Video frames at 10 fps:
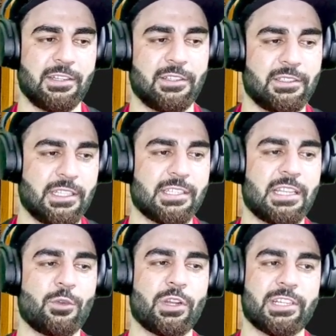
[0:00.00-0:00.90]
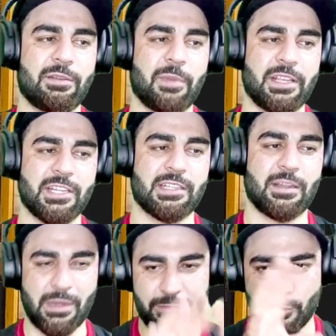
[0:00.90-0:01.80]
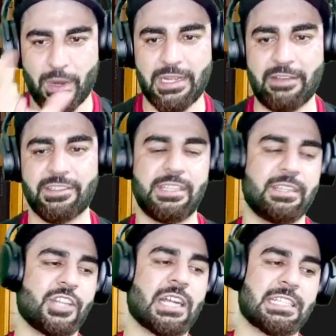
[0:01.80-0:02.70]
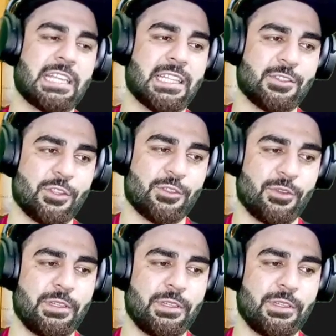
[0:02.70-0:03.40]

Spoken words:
This is the donut shaped pie chart. Sometimes you might have seen charts like this also.